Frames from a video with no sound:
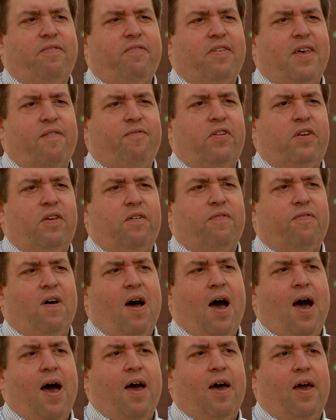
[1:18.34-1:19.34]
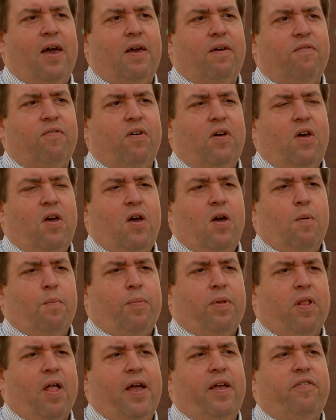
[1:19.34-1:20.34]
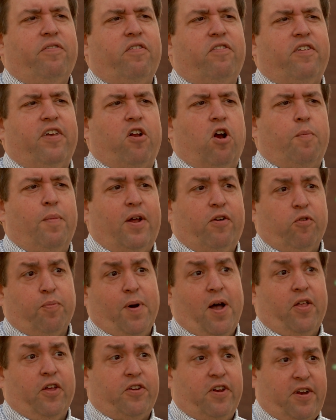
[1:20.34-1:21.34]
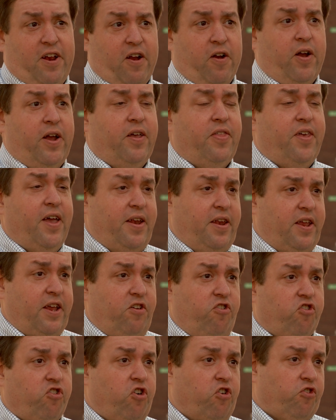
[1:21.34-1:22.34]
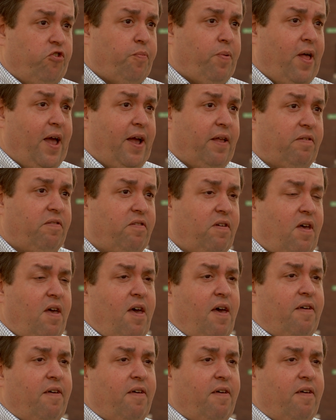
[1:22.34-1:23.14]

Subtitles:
75 places in our metropolitan area that need church plants.